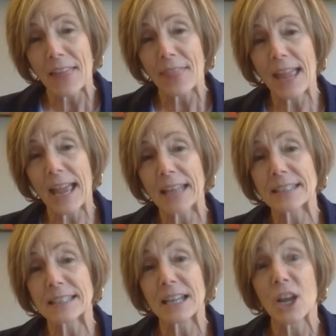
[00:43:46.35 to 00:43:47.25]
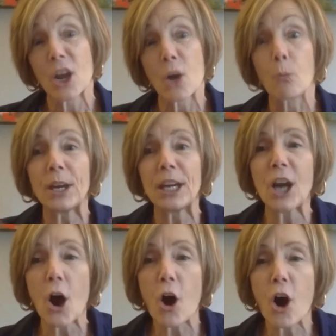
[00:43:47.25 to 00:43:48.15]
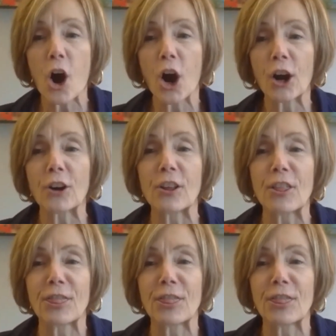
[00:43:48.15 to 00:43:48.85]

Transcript: that we are